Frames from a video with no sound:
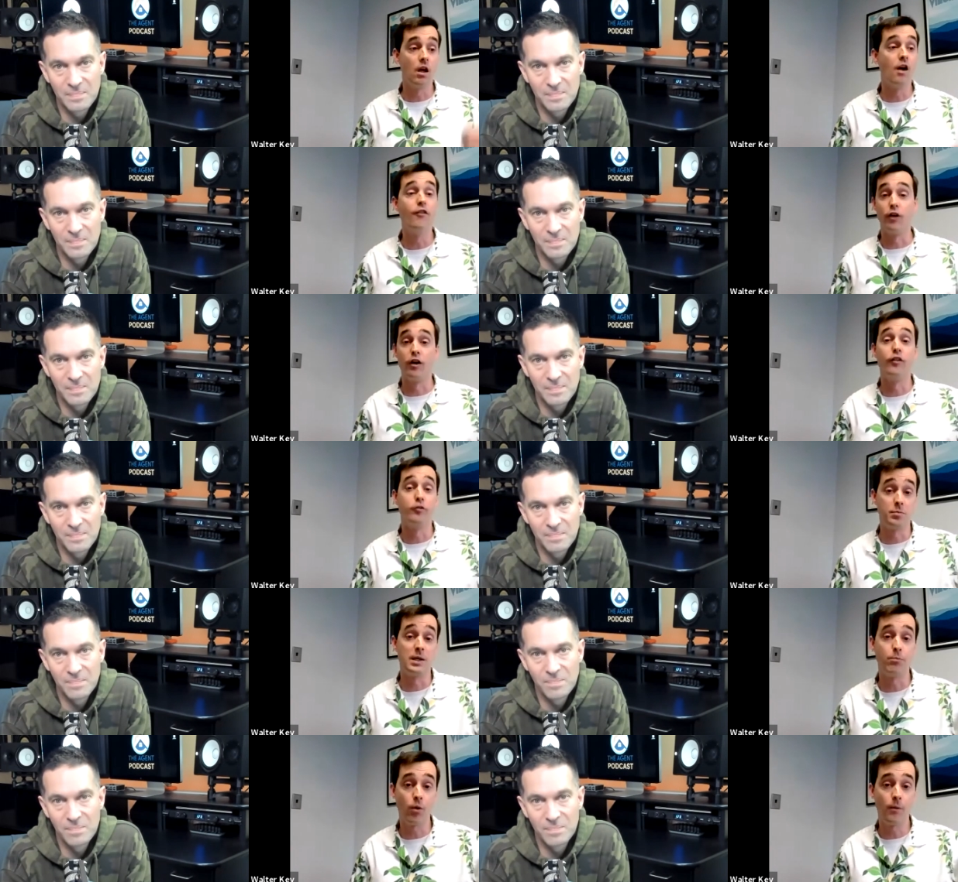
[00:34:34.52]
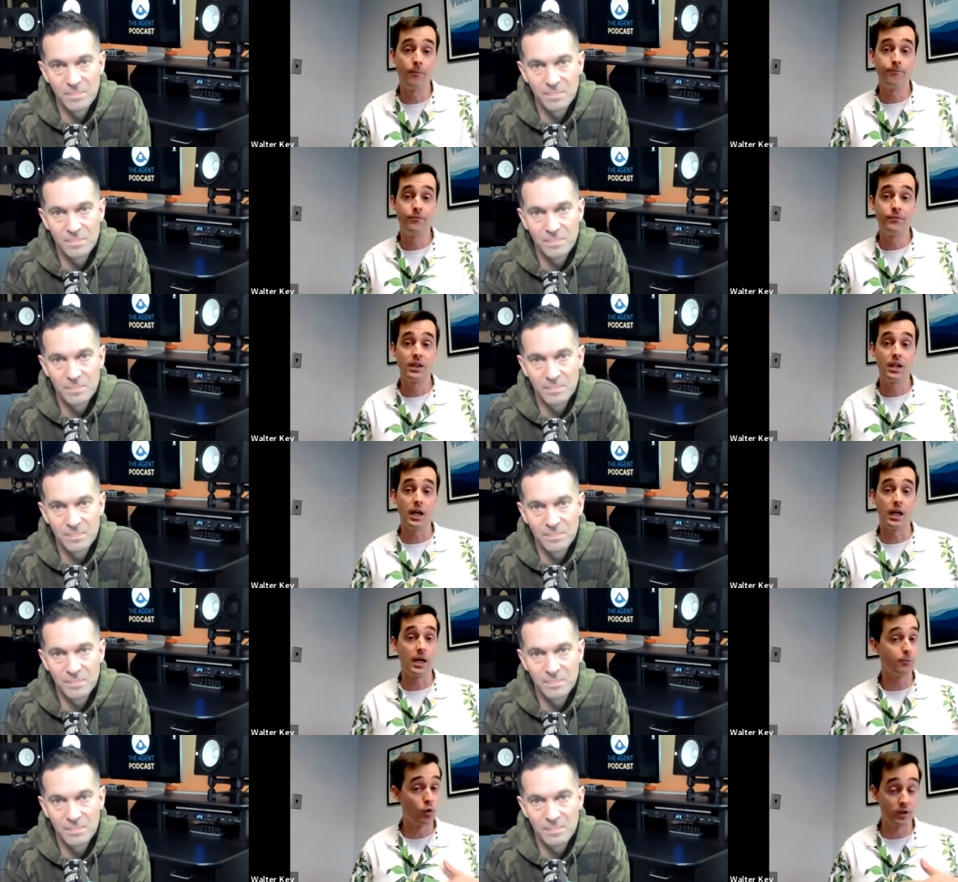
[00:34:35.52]
Speaker 1: love of people.
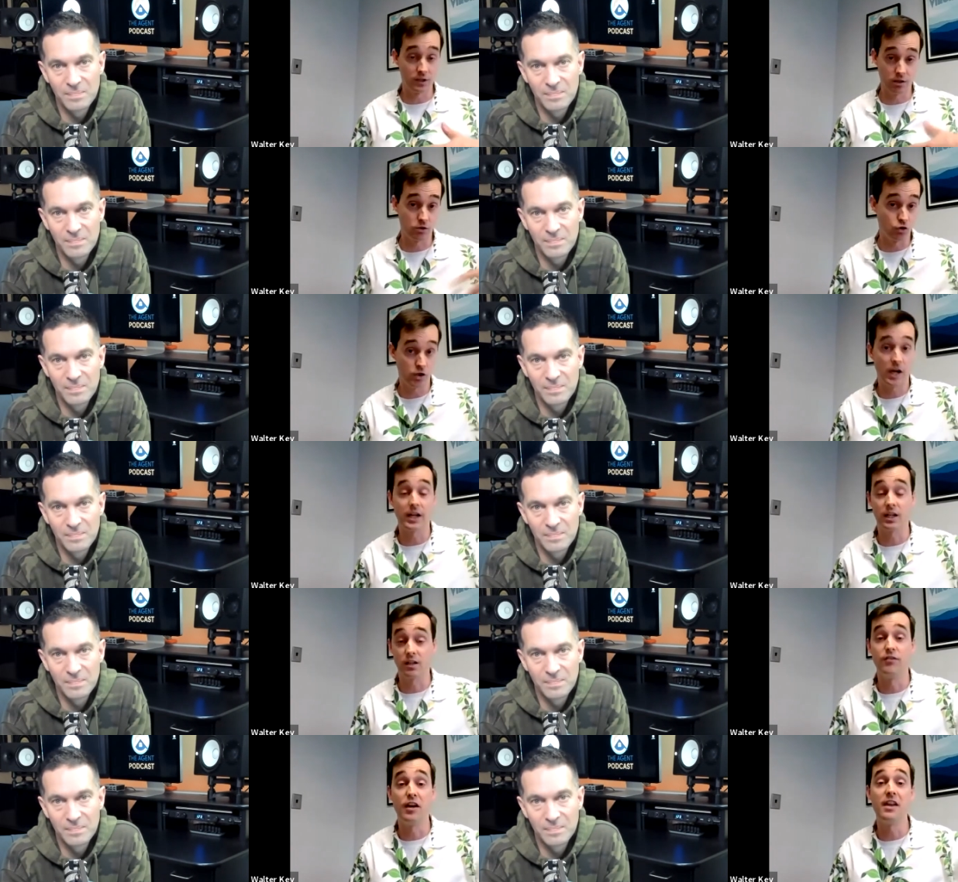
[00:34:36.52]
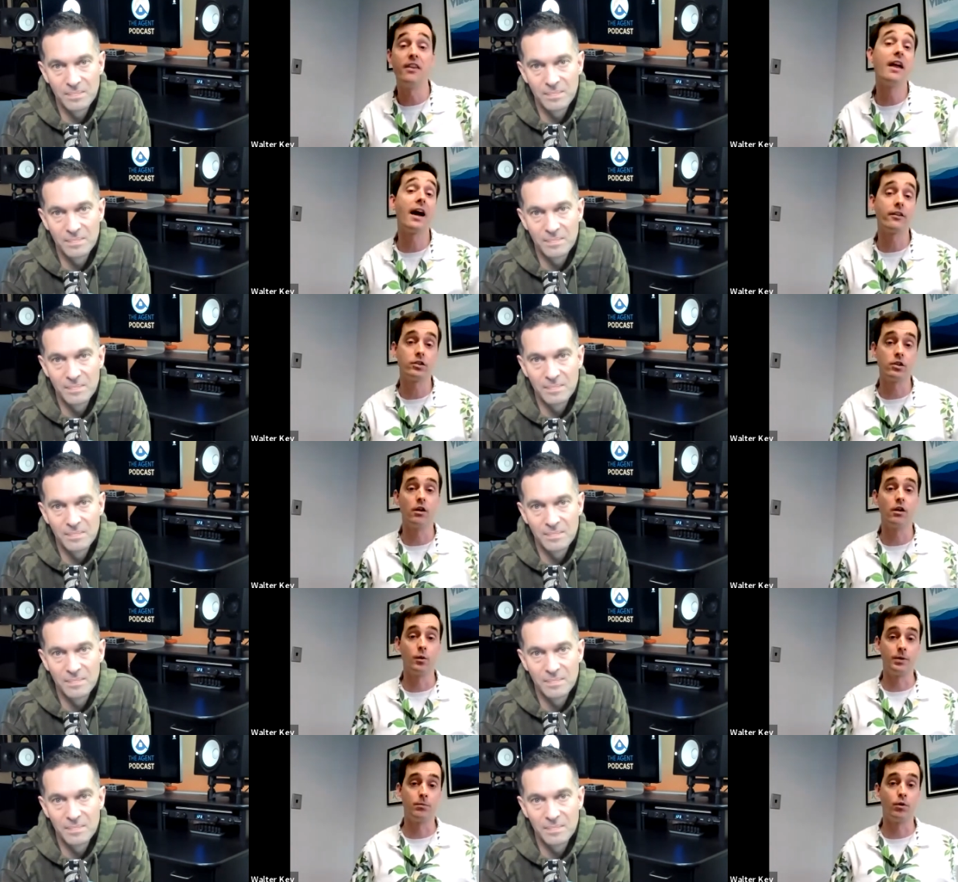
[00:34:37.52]
And I'm going to try to convey that
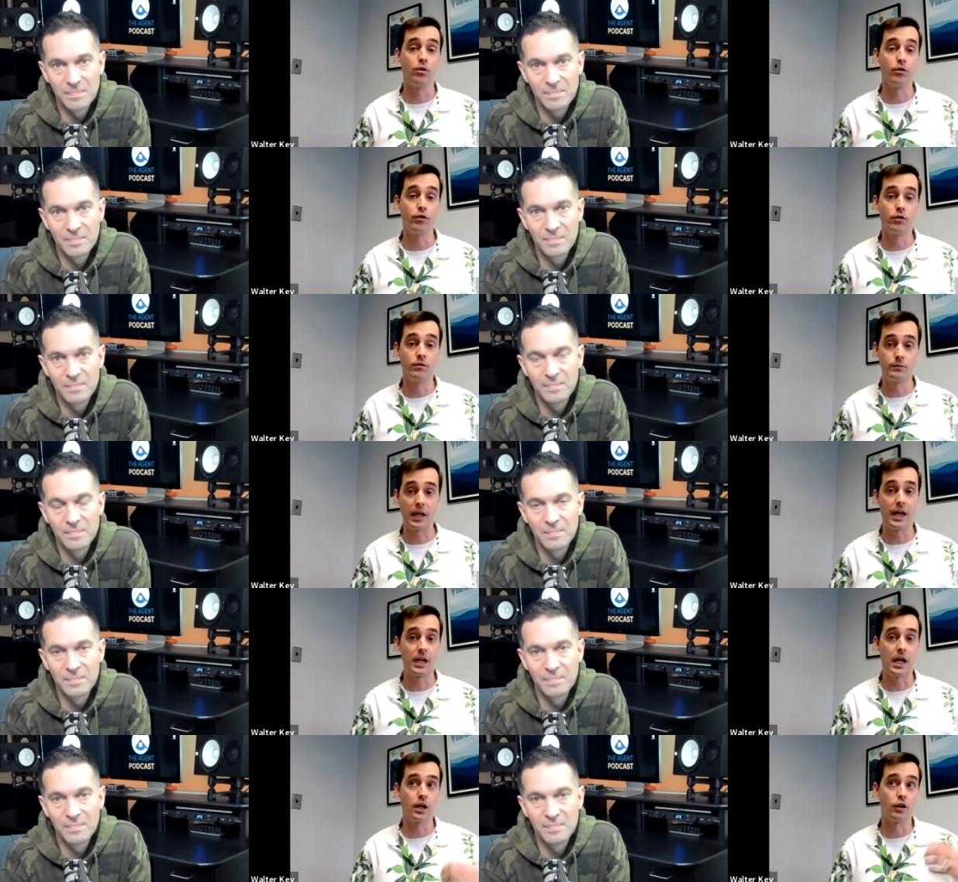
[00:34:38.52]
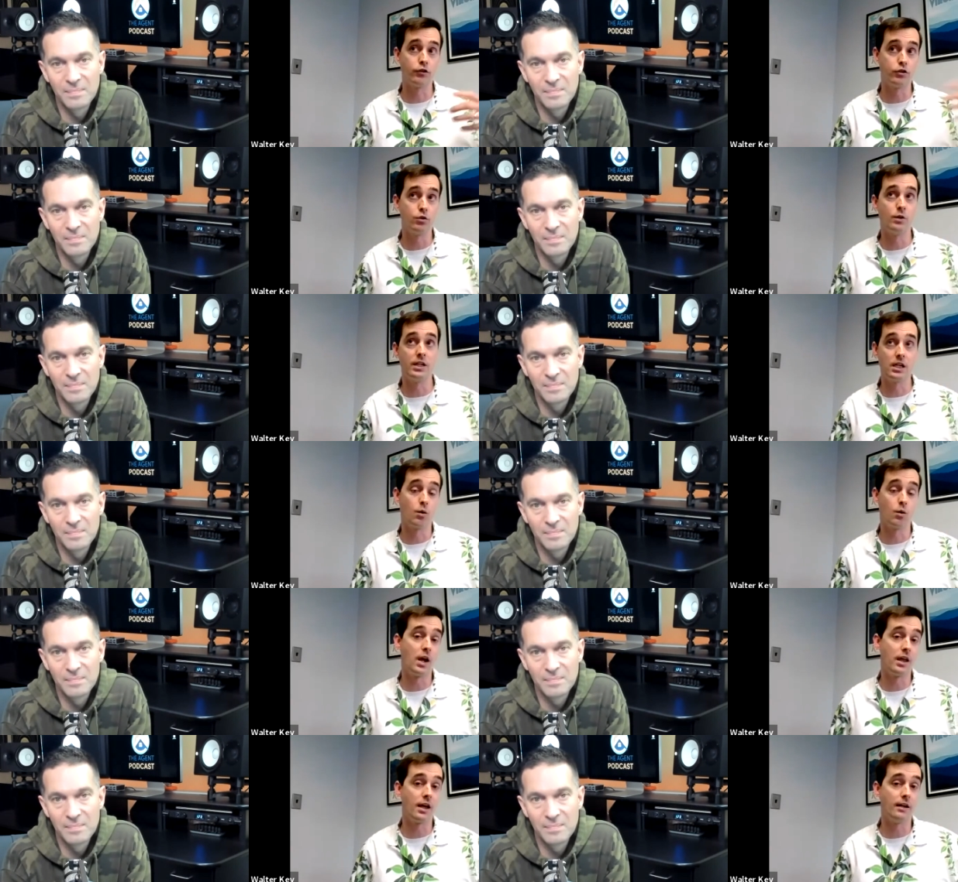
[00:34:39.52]
to other people. And, and I'll do it in
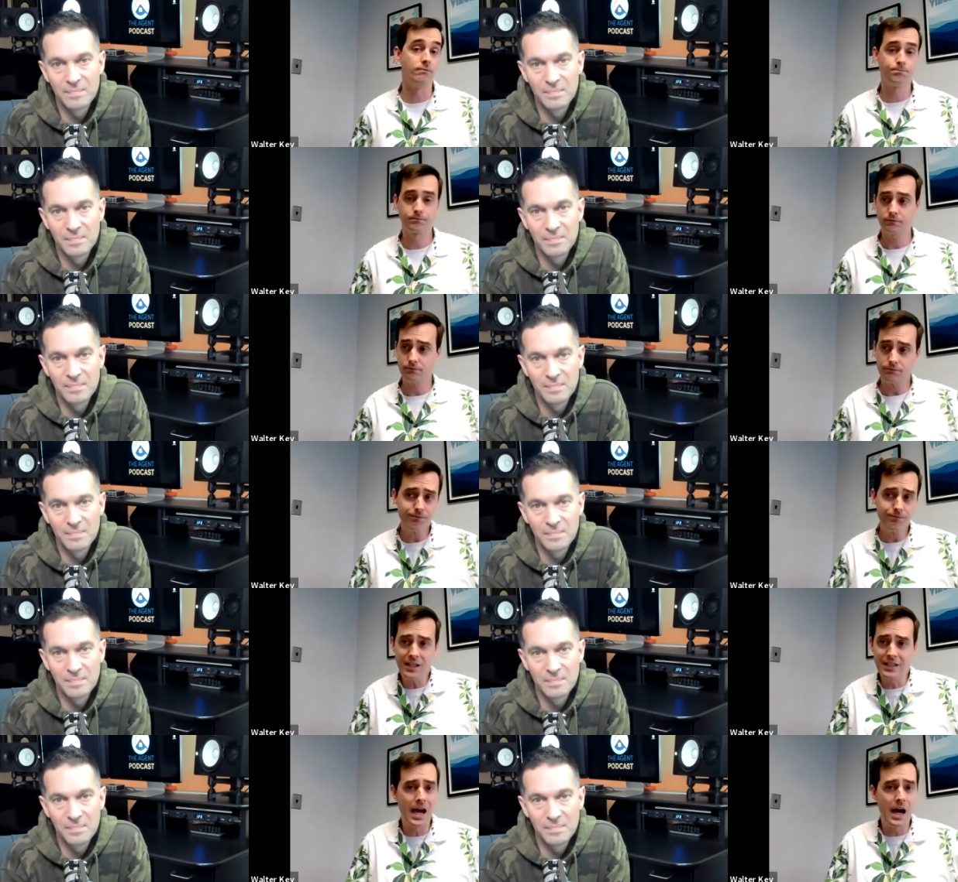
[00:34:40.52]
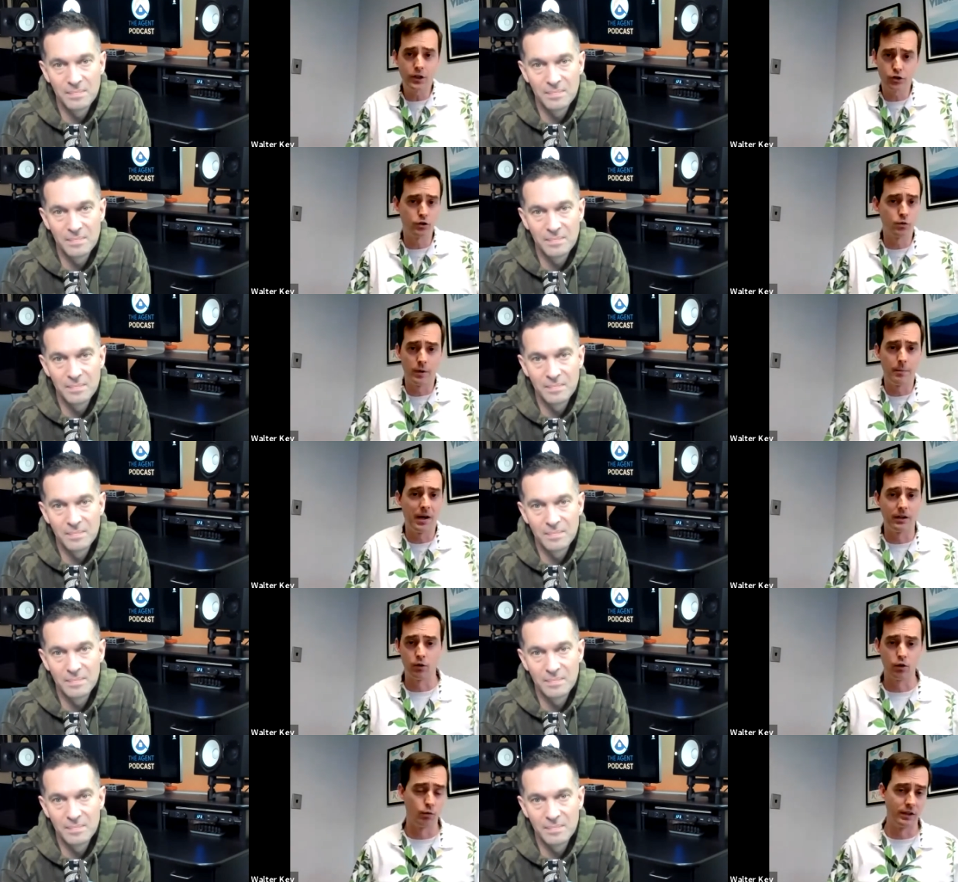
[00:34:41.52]
a way that, yeah, sure, we
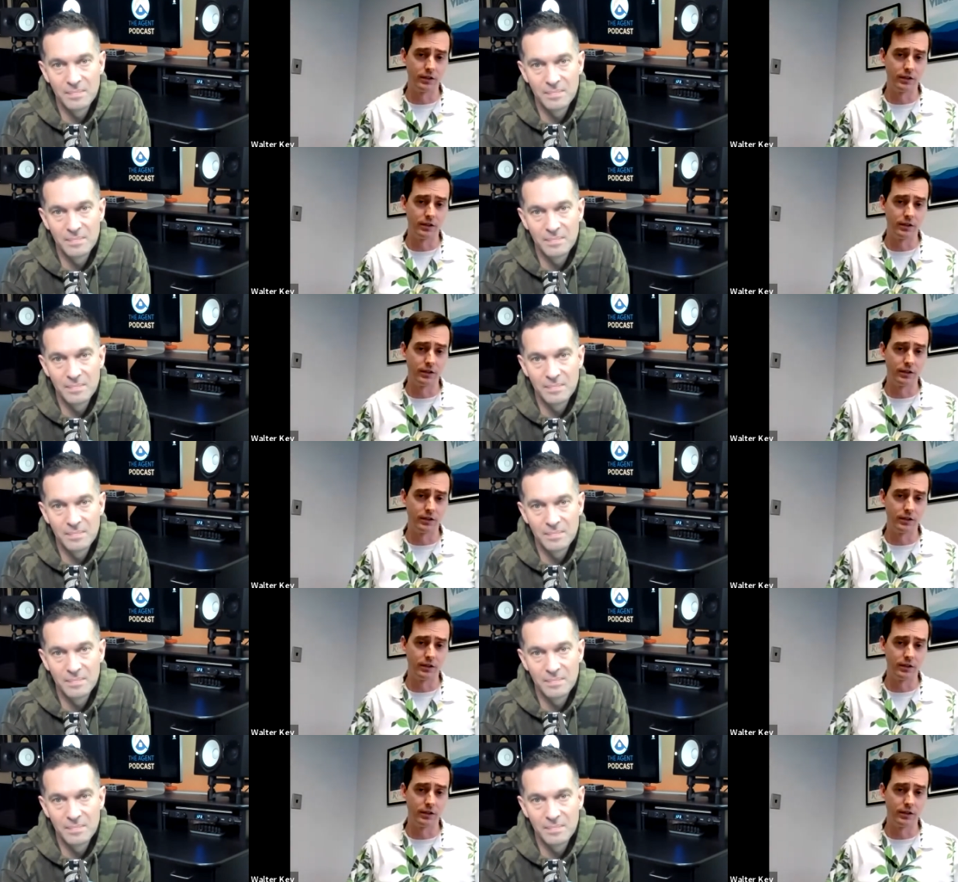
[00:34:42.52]
might do a